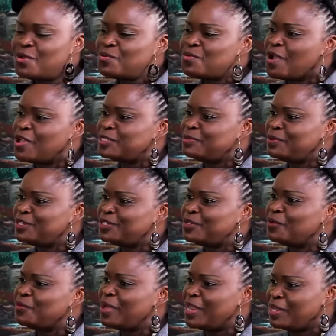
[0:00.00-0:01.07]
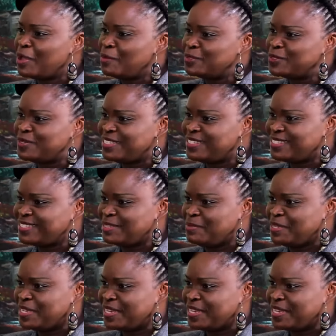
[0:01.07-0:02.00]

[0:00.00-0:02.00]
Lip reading: Rosbert, welcome to ECCB